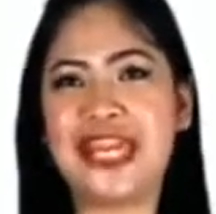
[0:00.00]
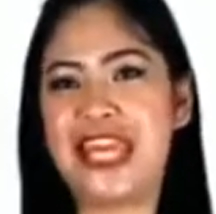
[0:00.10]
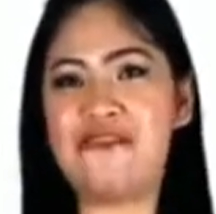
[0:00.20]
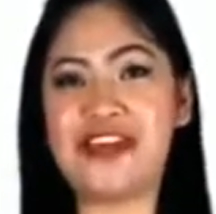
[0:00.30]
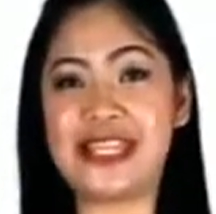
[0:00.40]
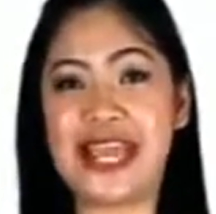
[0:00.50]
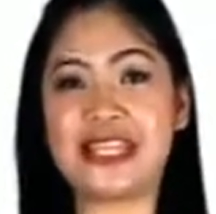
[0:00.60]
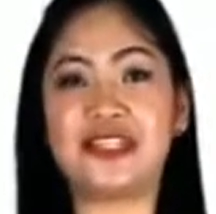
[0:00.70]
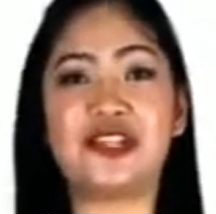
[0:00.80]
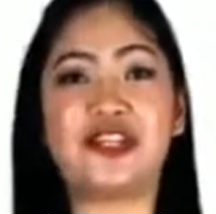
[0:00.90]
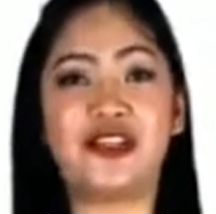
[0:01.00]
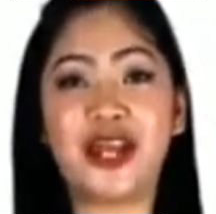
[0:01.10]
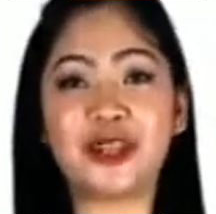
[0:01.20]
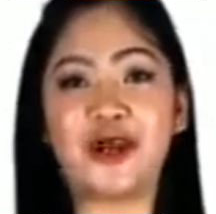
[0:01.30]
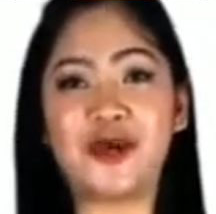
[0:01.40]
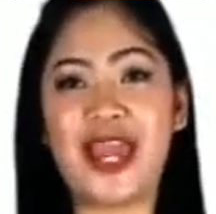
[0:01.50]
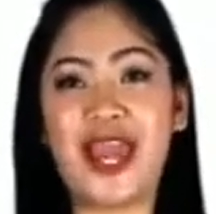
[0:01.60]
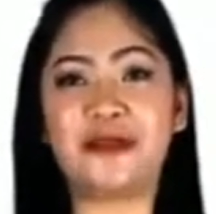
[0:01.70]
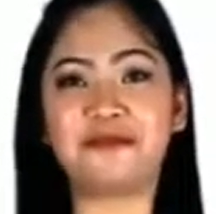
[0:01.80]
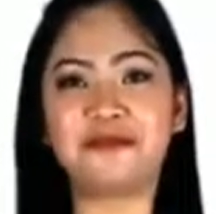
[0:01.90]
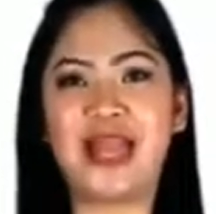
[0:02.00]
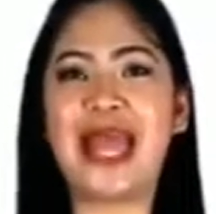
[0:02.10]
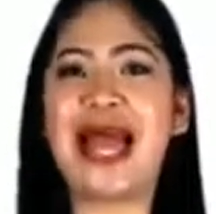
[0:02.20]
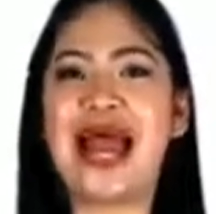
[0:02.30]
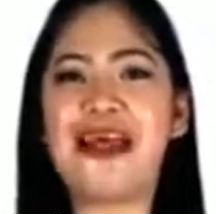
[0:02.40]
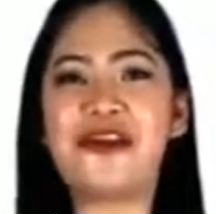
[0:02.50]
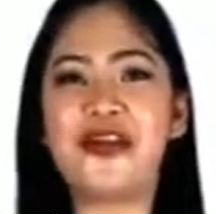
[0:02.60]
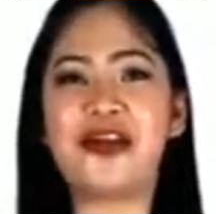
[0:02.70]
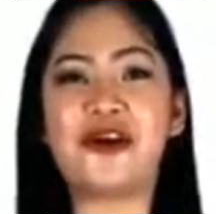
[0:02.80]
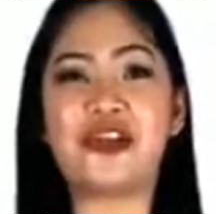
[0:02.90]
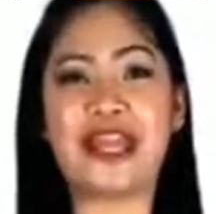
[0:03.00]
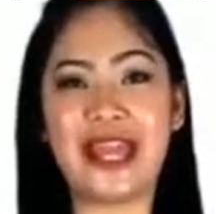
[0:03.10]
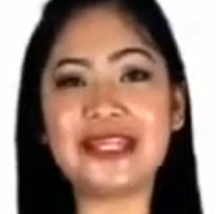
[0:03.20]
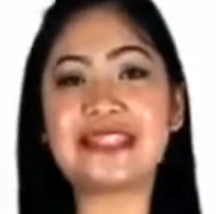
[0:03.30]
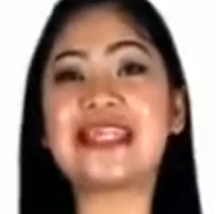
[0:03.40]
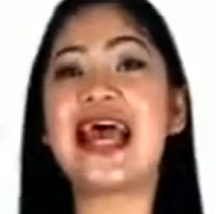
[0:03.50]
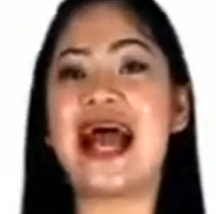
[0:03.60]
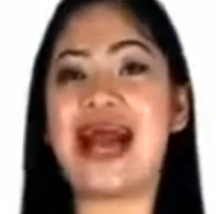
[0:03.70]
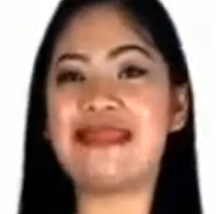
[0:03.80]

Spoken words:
If in case you did not know yet, a nonagon is a